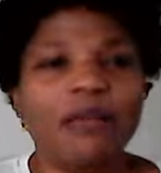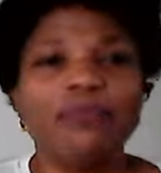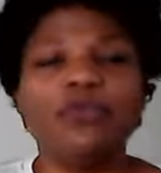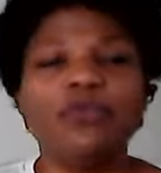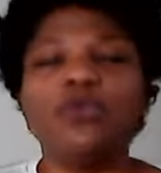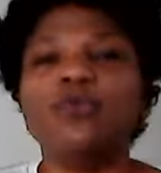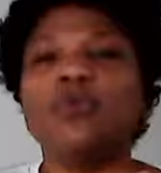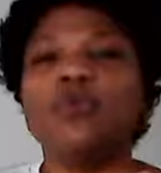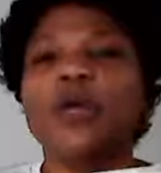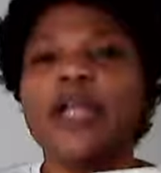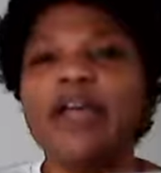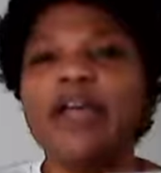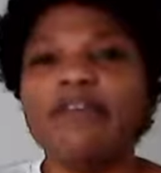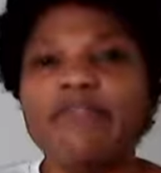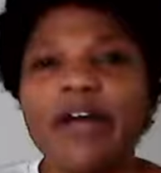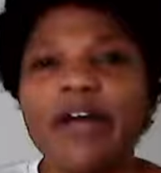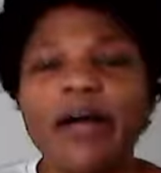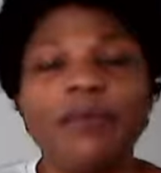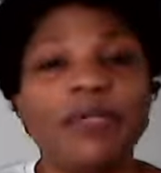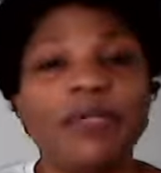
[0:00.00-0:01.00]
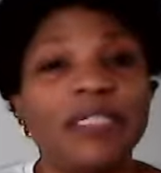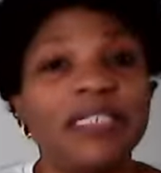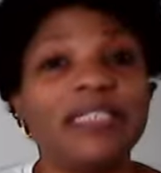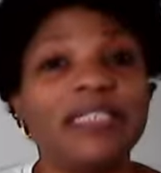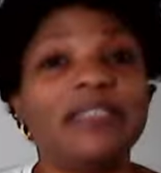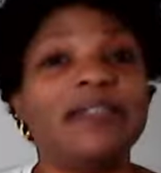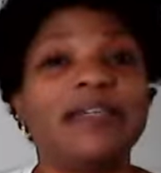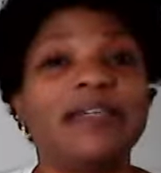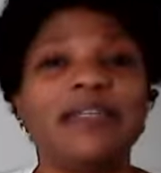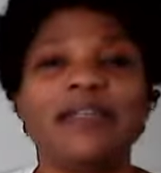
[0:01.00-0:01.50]
do whatever. We
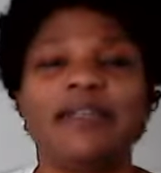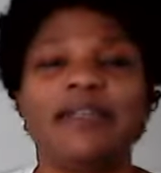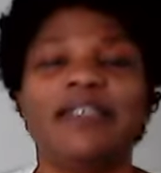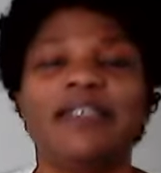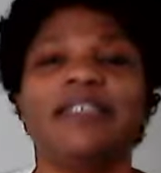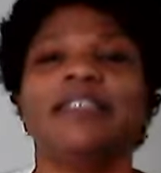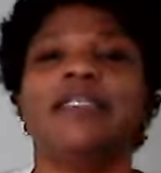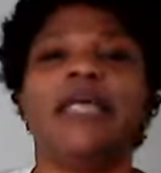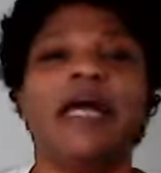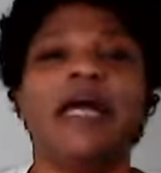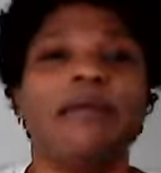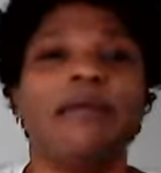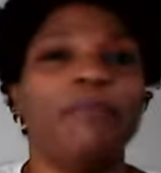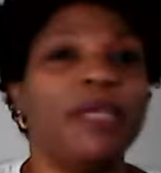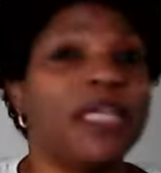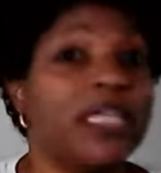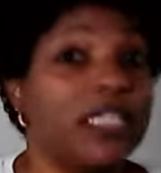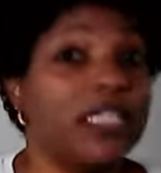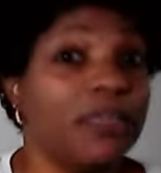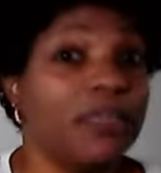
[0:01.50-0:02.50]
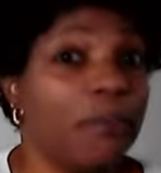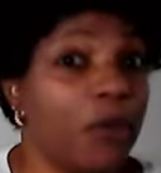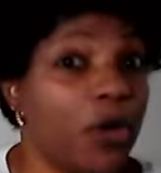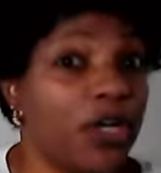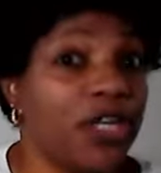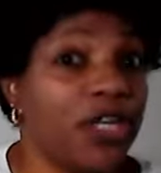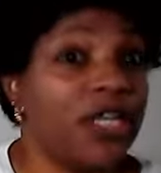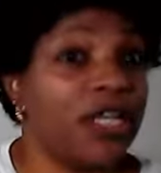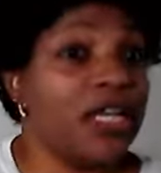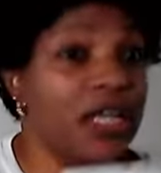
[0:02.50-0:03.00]
think they are making the
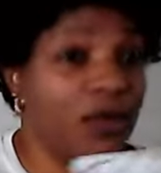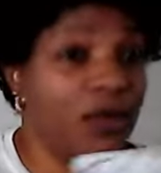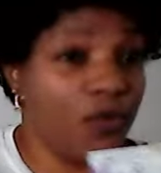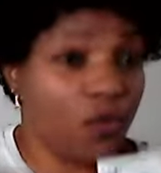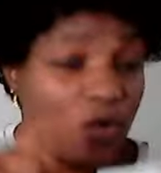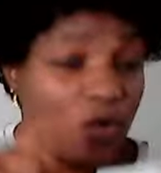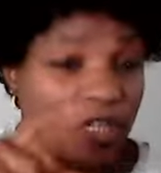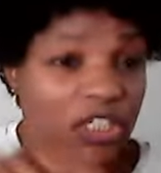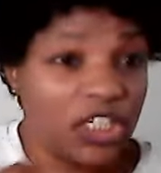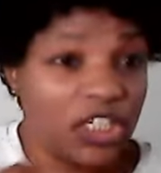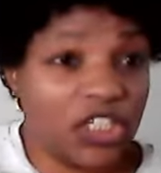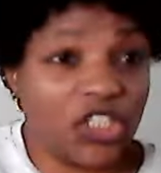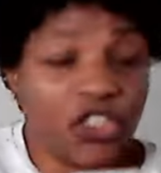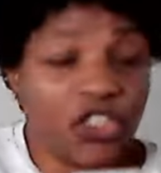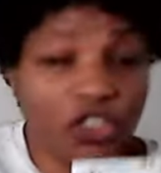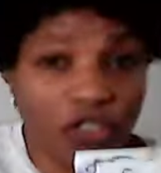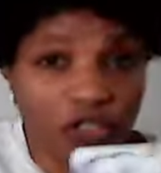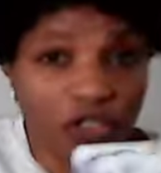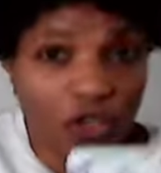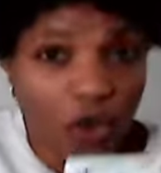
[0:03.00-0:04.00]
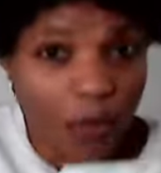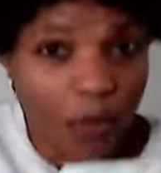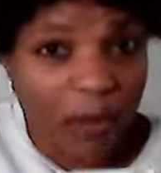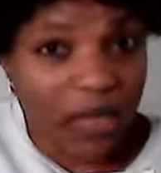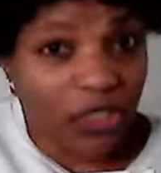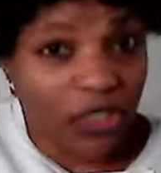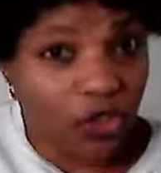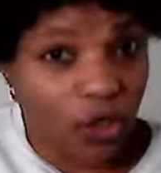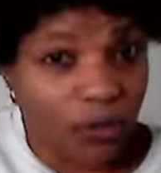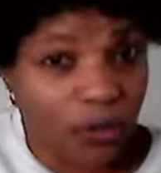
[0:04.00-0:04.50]
money with this
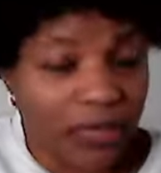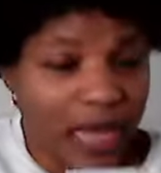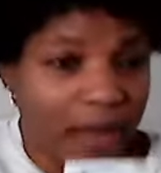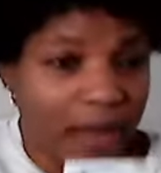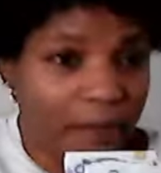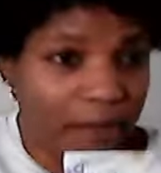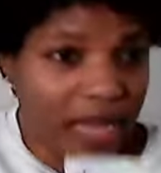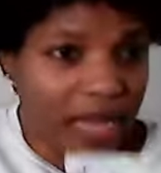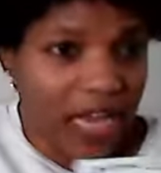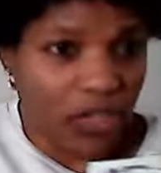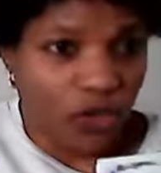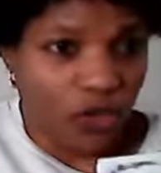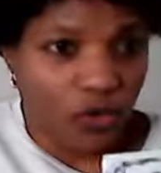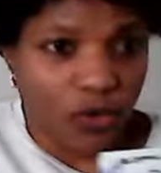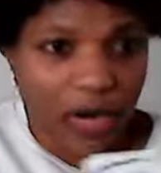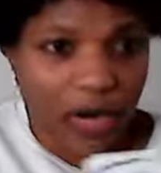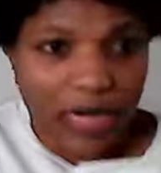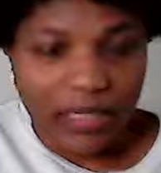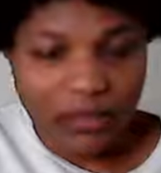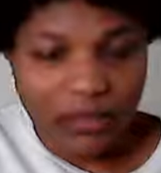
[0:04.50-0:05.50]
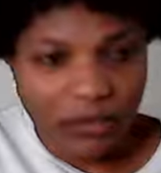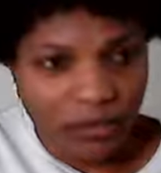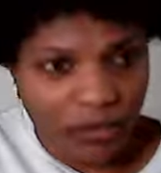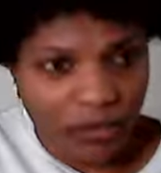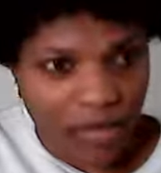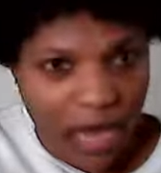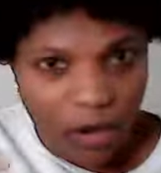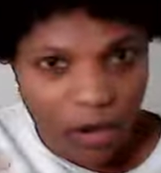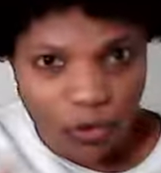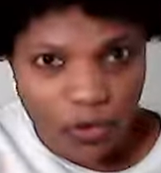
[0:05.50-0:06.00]
normal job that me and you are
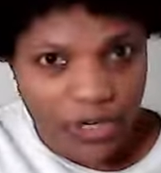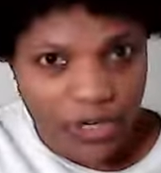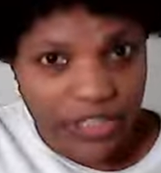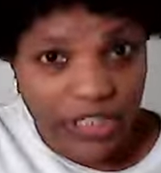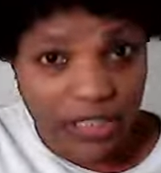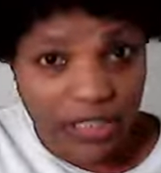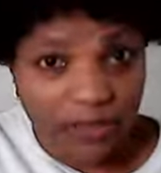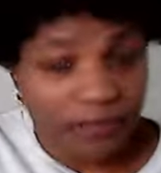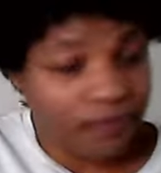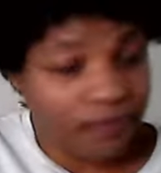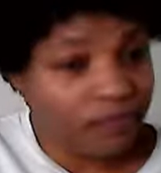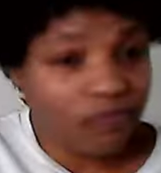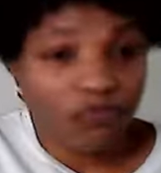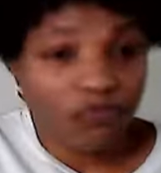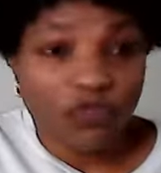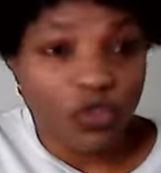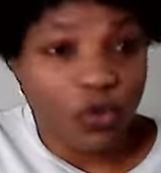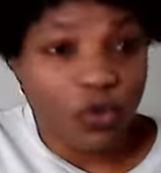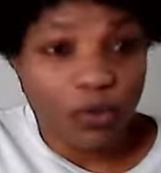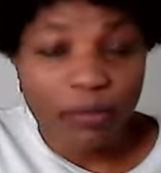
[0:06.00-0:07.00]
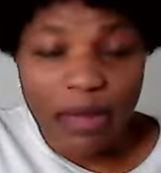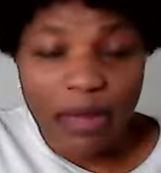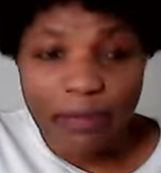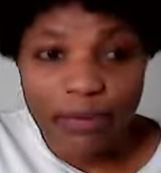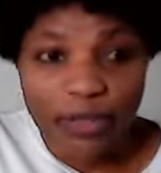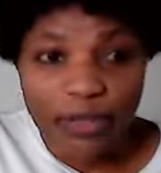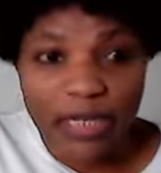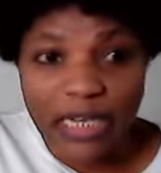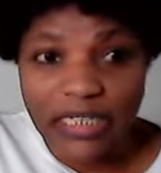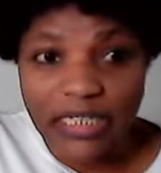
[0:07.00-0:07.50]
calculating. No, my
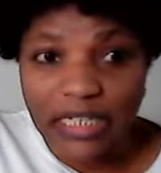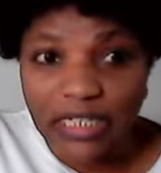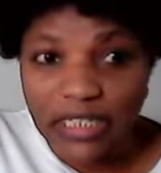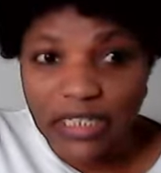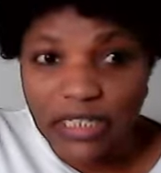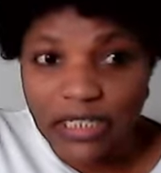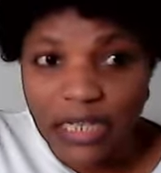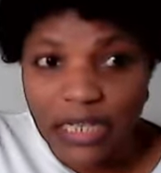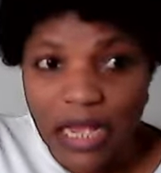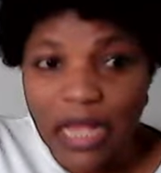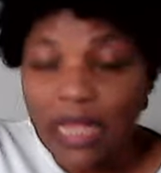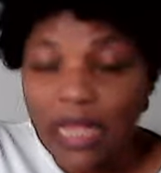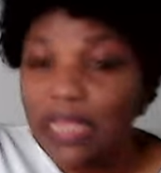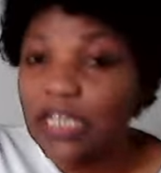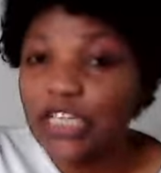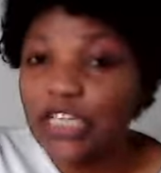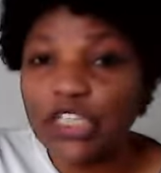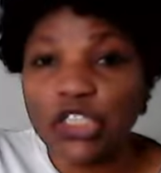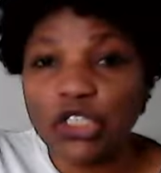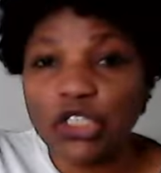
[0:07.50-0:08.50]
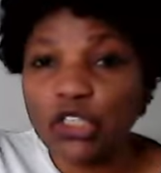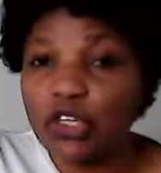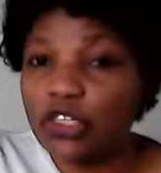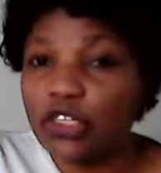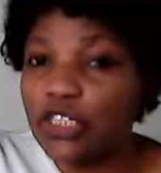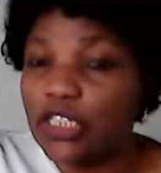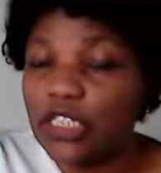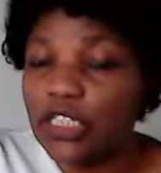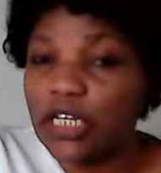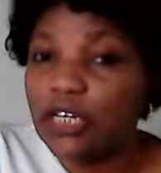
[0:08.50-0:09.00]
brothers and sisters, it's not
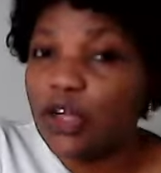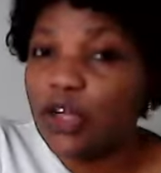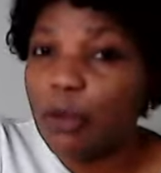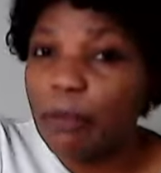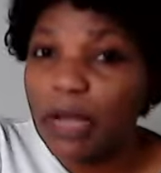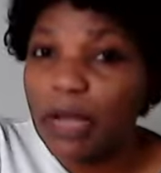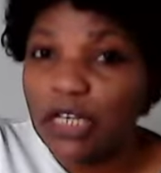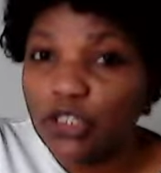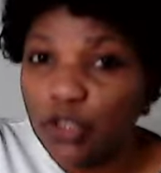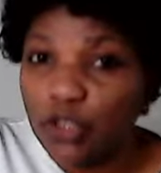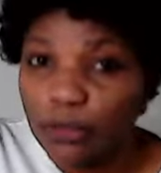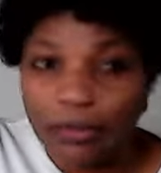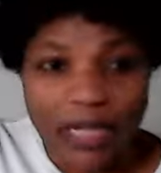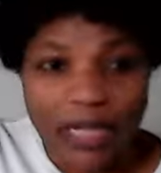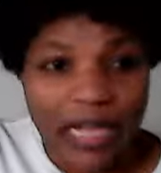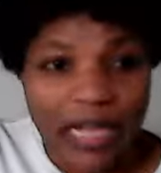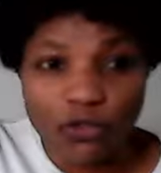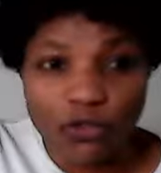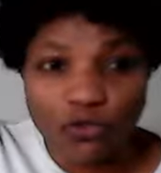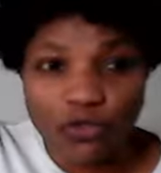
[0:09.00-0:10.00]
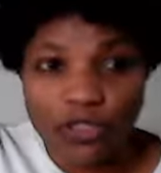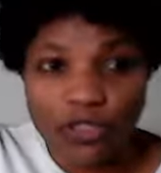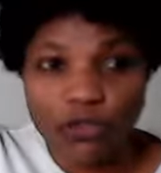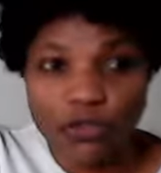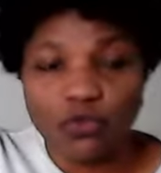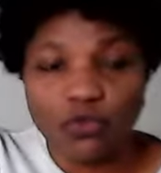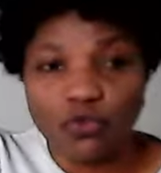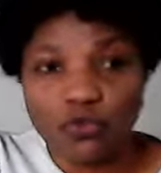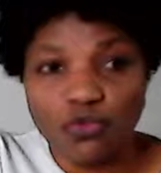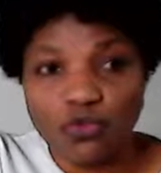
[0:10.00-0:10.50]
the same normal job they are doing
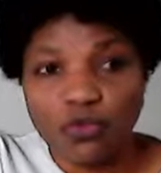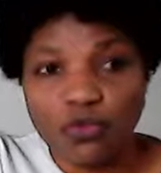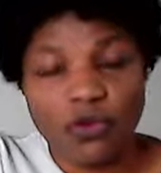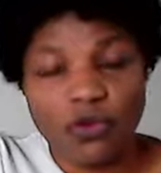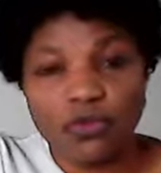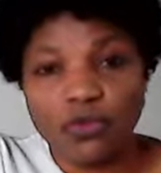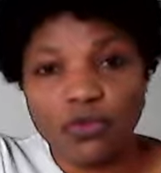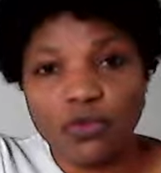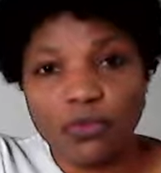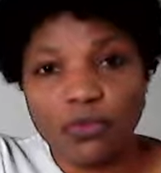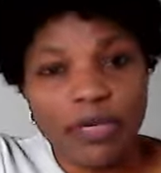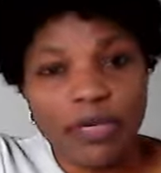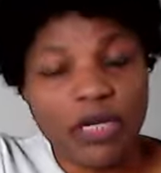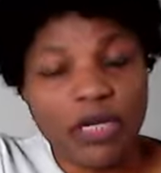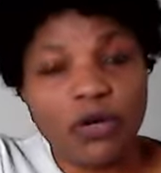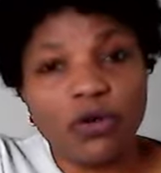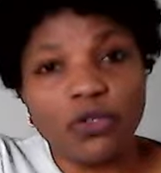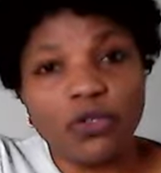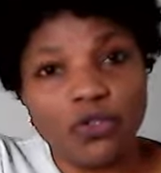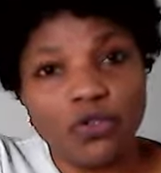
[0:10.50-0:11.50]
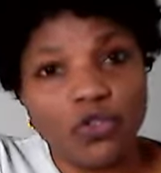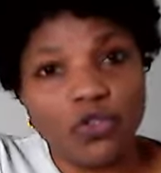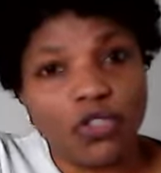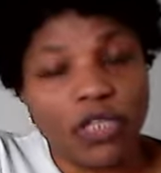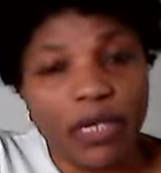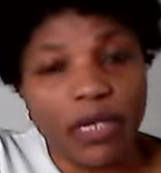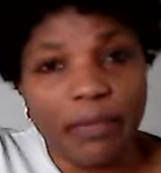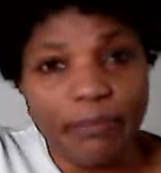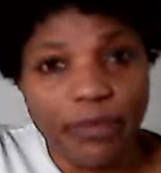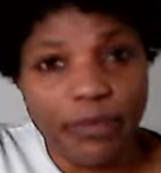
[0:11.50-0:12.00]
to do, or to make all those
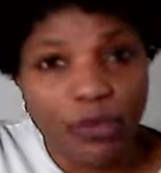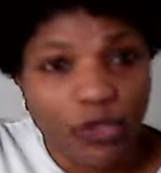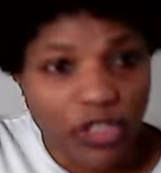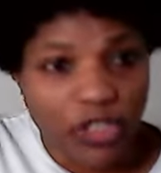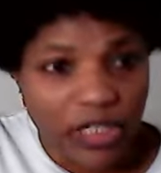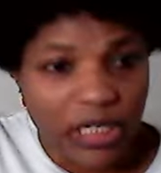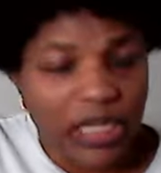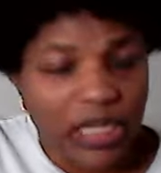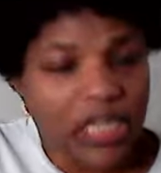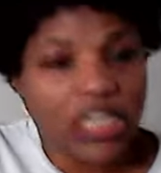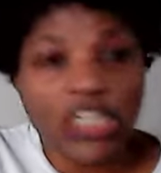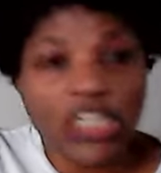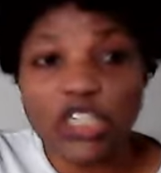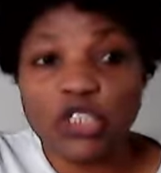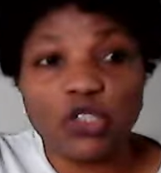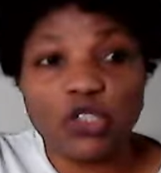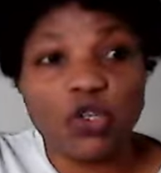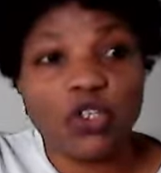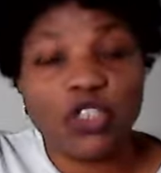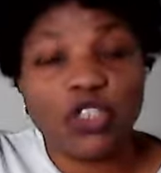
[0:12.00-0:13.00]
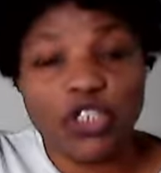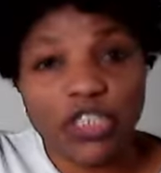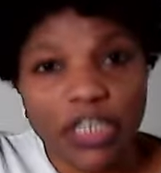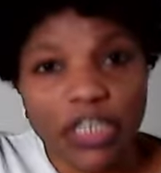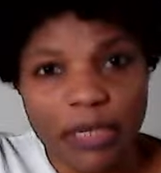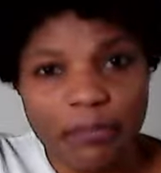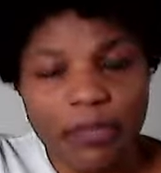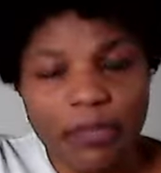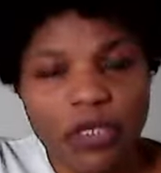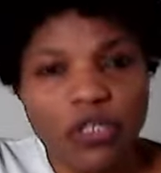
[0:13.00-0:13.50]
building. It's not the
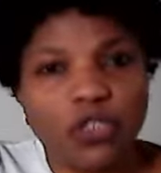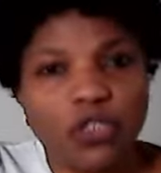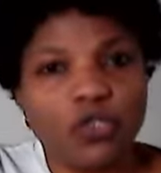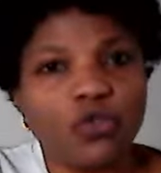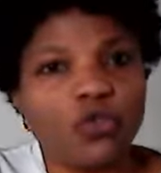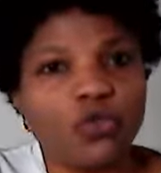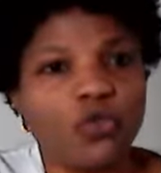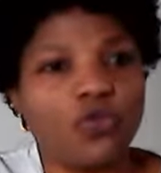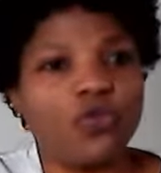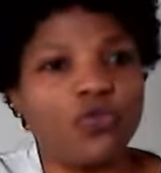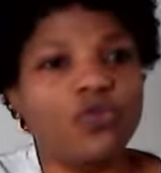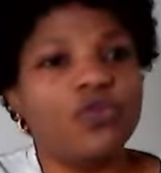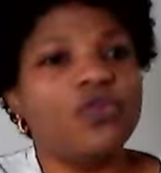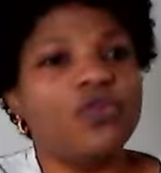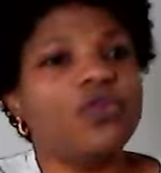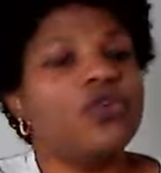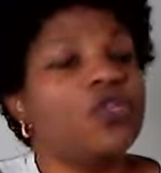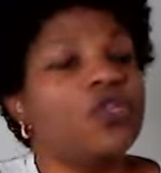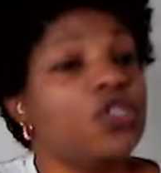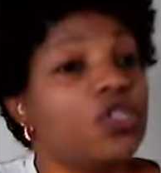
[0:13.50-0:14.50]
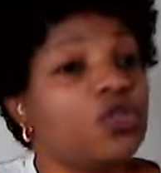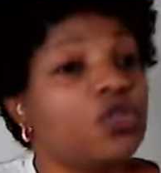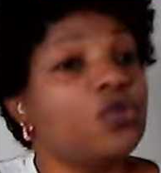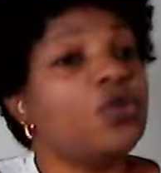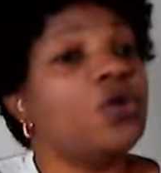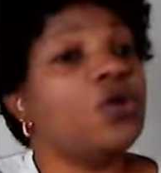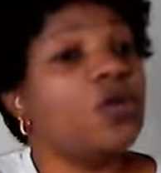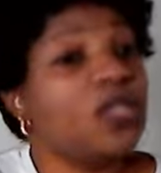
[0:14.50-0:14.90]
same. So it's